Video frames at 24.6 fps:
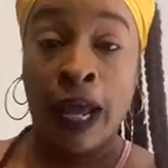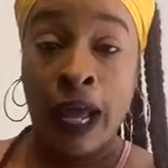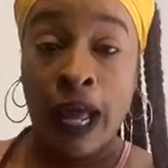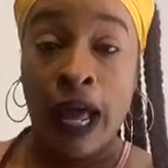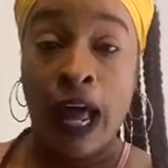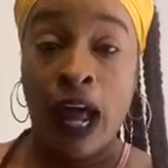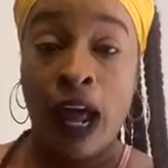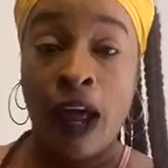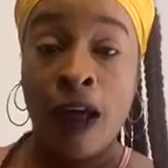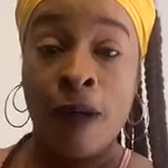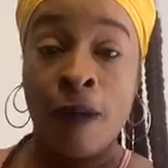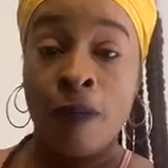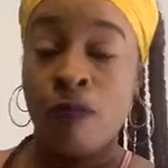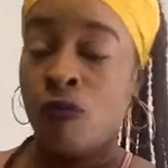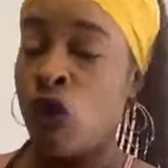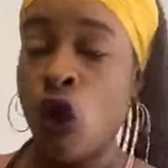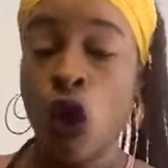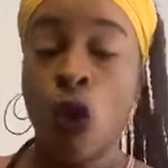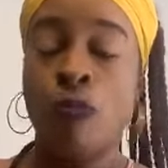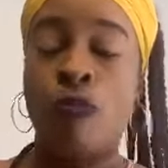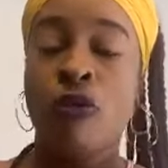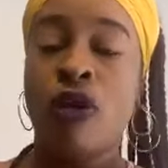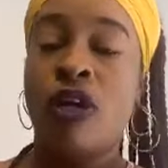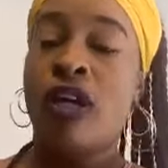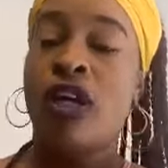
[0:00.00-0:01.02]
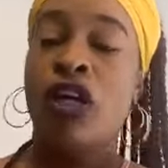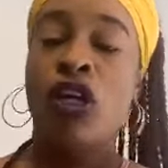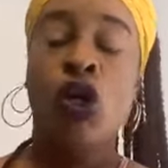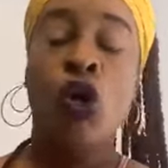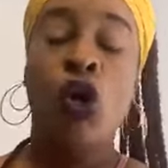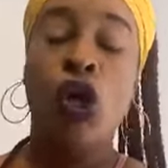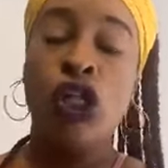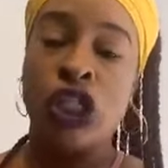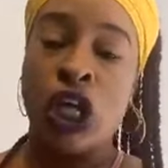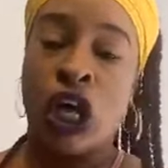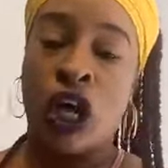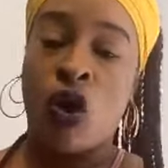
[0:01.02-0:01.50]
Huh? You
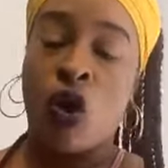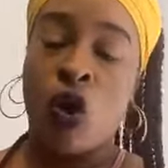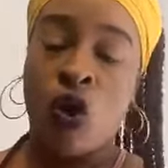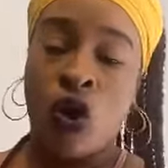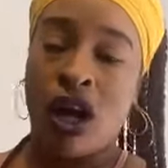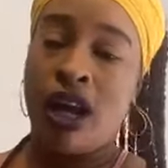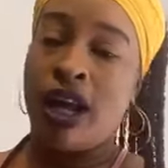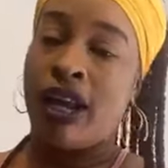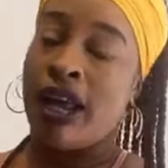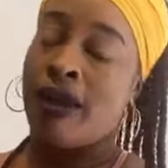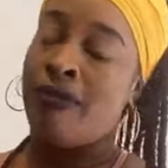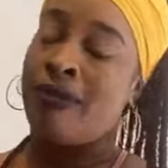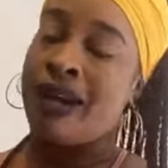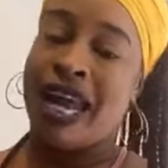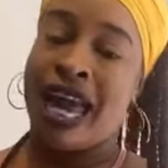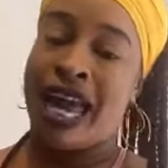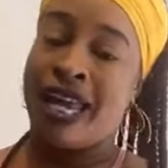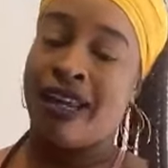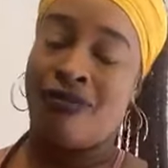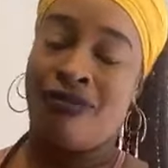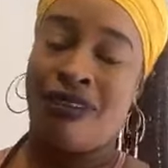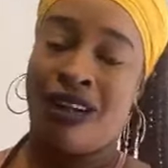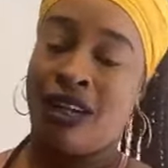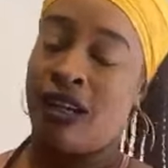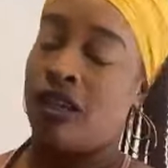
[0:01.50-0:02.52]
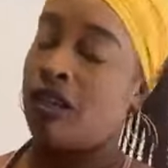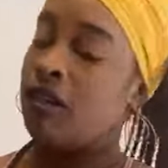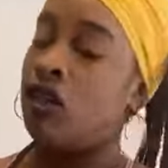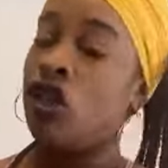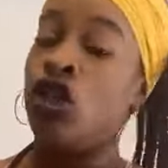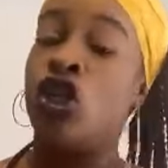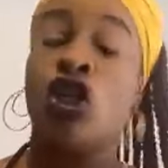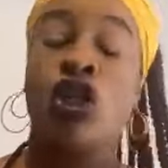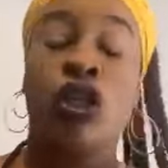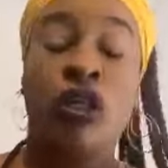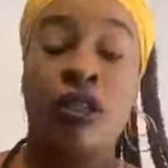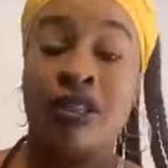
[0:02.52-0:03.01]
you was a oh, I mean, I,
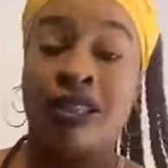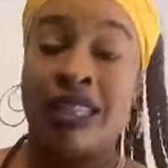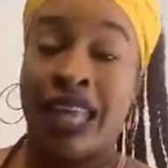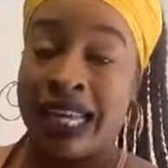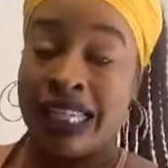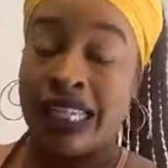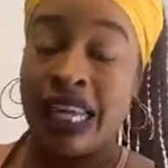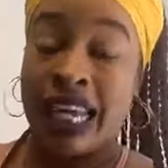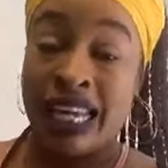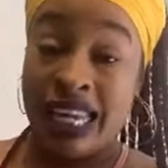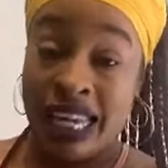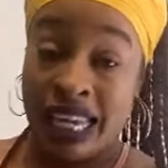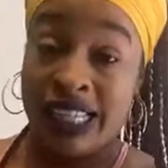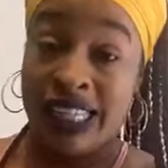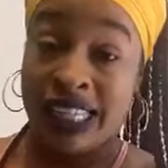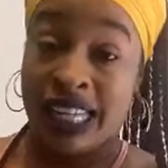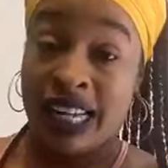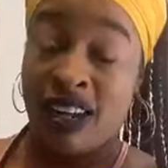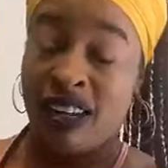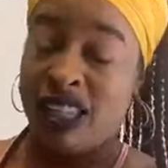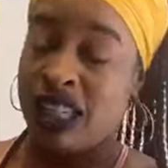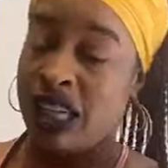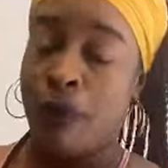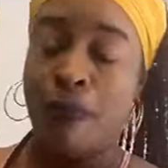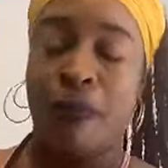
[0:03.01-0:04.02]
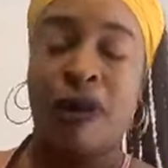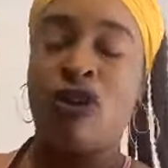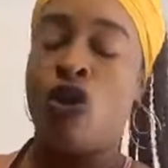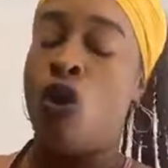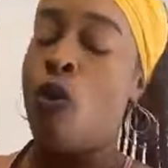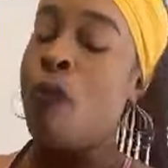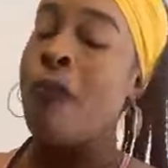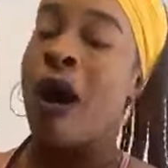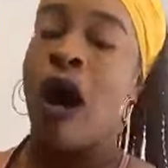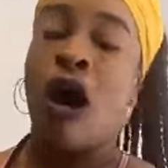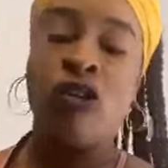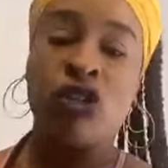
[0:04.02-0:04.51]
they say kids innocent,
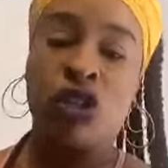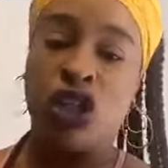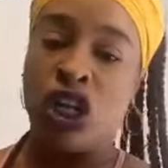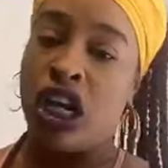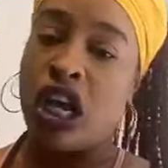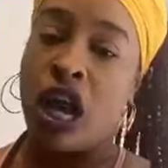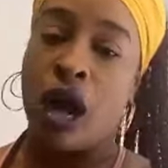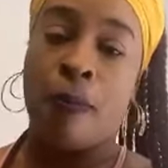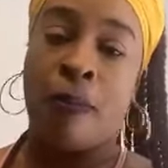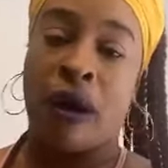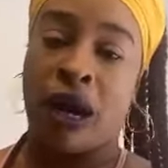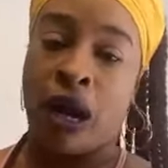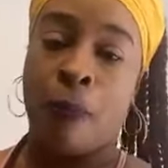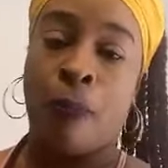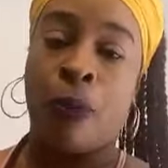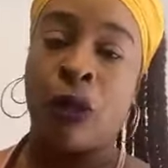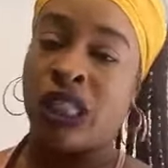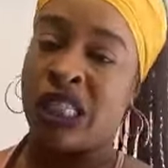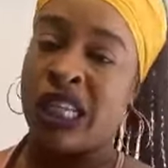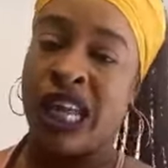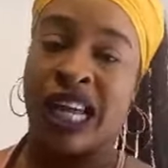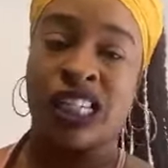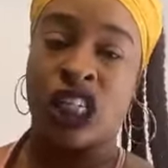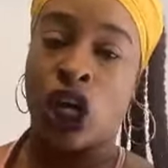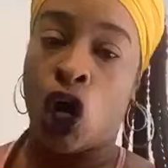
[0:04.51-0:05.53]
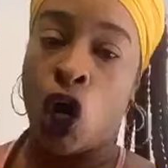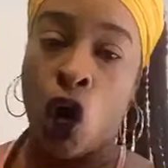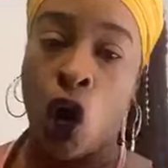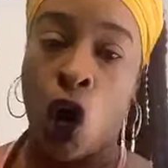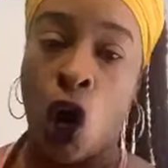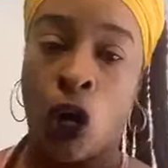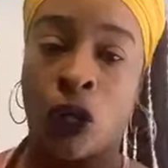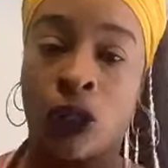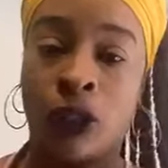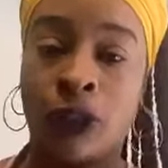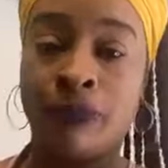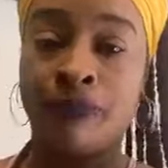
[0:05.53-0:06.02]
but you bounce out of your mother pussy as a
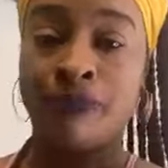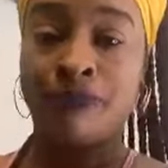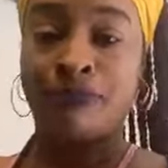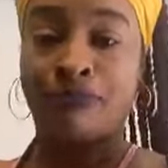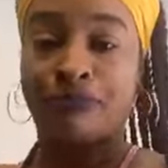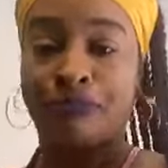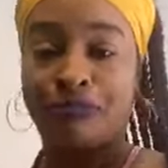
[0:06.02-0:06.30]
whore.